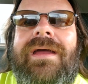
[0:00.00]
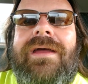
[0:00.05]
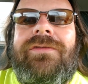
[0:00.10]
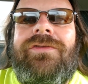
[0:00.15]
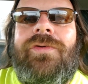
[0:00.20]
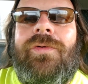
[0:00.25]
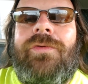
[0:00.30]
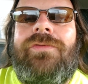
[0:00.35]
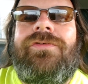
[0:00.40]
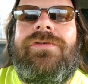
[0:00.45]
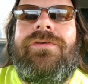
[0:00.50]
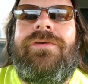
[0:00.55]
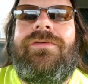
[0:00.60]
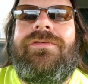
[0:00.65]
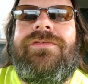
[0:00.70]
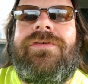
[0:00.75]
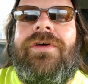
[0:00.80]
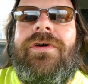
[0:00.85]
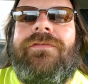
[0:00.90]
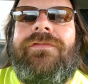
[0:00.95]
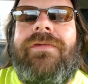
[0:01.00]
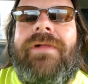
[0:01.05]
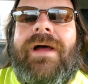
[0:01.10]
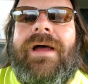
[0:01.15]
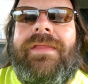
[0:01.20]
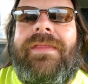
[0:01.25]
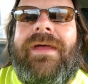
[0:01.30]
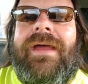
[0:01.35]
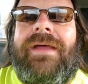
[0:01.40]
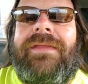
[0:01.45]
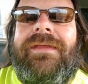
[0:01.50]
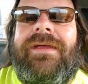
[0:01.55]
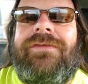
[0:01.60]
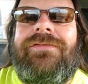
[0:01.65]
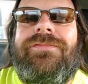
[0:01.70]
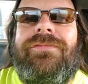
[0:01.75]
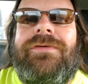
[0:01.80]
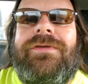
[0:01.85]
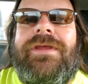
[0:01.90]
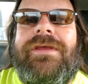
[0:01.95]
torture yourself like that?
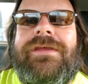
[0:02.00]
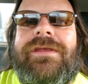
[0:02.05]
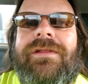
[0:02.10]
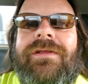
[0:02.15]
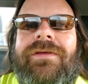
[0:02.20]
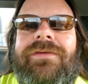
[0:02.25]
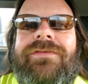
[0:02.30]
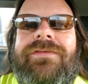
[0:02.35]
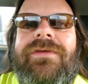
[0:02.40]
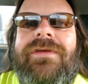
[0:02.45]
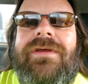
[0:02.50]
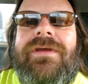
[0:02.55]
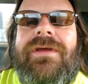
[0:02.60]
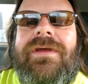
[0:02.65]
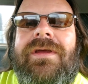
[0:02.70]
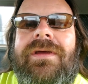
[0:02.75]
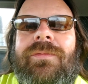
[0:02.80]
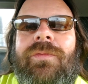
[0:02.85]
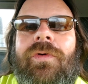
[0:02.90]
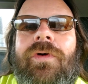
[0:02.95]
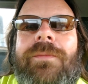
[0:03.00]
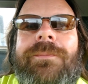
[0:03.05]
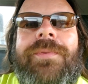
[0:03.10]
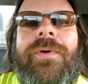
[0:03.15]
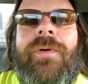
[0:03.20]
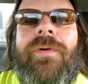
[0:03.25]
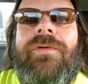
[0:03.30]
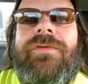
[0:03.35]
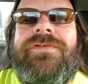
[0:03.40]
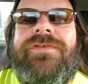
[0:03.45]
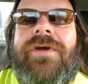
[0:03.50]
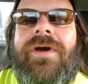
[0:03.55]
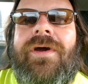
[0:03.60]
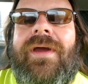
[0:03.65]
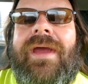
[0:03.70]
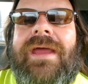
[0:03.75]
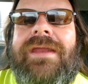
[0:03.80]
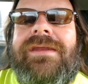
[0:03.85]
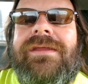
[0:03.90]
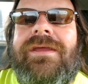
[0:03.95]
That's ridiculous. One porn star
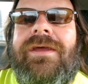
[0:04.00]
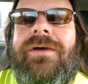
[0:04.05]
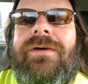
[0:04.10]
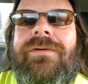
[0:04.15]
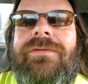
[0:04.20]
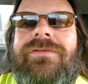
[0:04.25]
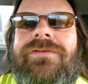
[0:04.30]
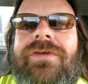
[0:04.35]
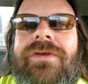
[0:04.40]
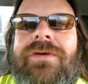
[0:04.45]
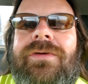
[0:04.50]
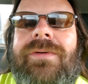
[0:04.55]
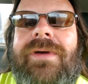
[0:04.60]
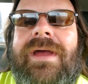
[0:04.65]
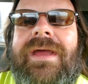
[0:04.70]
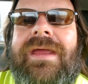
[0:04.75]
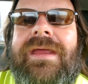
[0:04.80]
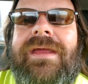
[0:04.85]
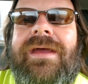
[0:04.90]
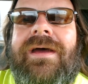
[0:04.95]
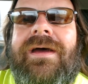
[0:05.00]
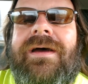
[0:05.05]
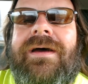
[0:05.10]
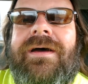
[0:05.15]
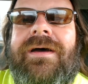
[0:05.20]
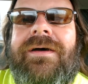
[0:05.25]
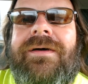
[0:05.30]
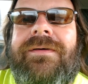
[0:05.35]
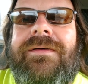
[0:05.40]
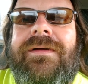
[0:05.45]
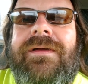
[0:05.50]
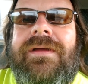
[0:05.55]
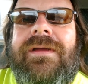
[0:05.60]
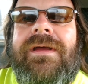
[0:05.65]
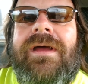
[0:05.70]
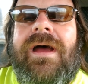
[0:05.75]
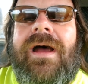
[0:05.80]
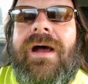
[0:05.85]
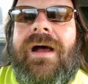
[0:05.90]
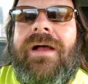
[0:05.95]
had to go to a
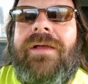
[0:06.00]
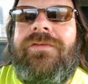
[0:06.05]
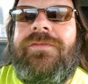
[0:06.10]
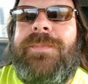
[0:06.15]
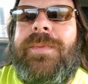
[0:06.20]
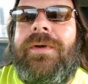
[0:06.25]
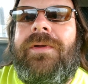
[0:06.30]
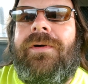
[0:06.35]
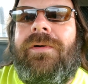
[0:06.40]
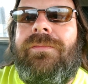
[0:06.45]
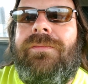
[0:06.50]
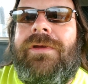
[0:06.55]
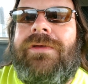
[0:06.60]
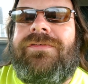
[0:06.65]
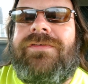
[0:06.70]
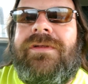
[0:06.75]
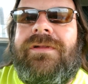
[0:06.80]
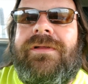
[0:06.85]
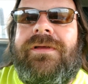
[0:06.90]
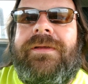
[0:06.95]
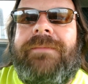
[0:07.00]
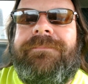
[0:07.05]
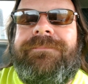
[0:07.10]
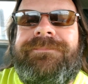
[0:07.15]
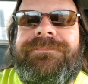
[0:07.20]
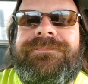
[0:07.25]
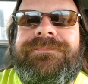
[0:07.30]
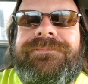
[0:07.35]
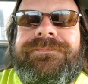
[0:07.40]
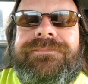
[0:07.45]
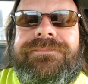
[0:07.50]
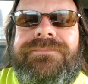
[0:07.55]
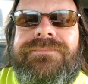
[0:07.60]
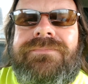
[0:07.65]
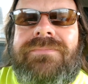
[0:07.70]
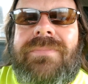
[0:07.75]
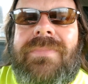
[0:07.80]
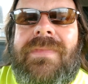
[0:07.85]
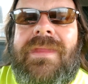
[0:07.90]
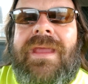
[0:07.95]
hospital recently
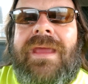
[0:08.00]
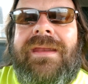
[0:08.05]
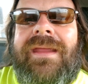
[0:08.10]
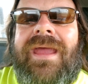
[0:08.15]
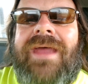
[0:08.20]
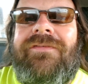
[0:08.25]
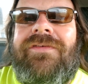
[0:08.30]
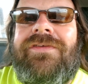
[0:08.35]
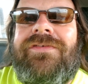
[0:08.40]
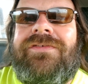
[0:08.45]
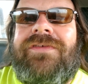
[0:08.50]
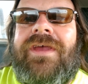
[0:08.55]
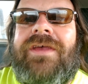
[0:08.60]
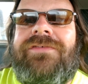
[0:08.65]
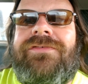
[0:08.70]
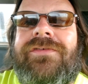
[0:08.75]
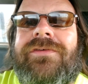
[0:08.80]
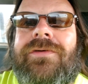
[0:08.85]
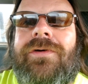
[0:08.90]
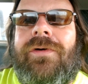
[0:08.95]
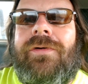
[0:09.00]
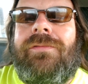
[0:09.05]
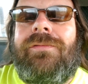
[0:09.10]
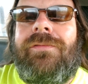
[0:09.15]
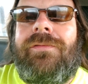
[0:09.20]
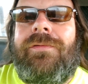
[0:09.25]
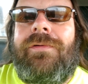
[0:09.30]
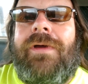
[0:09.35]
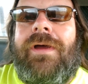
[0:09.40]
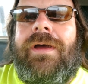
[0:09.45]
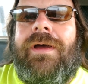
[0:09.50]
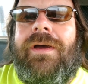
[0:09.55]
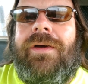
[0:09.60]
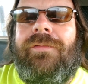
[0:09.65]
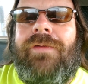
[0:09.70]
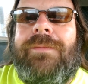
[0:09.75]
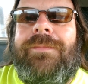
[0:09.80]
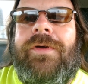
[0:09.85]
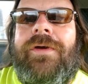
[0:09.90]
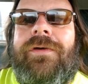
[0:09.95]
and have his testicle
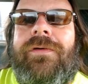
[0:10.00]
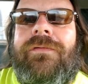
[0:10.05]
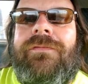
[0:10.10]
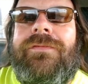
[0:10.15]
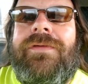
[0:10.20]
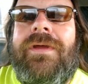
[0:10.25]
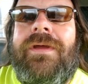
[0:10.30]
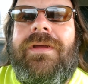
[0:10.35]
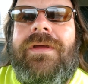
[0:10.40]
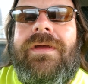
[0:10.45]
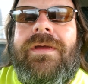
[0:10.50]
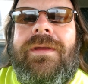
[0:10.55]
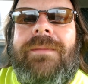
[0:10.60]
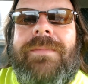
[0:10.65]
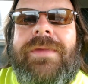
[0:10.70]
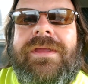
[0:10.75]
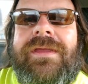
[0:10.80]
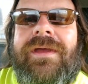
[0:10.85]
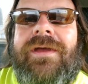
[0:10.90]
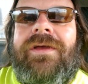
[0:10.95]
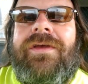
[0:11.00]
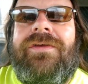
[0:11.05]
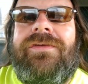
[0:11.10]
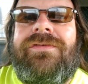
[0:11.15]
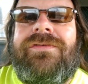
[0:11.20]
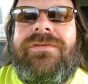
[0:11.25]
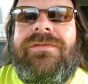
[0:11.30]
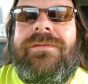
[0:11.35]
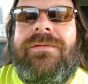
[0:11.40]
removed because